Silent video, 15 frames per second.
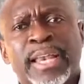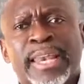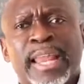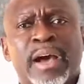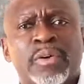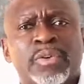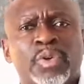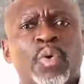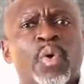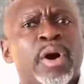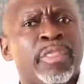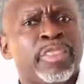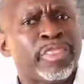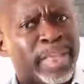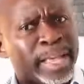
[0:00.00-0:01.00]
now you
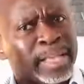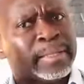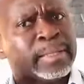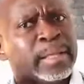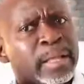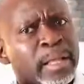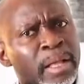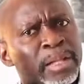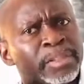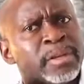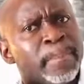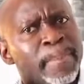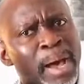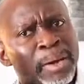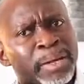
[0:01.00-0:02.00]
are thinking a lot
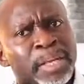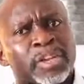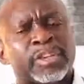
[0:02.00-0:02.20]
about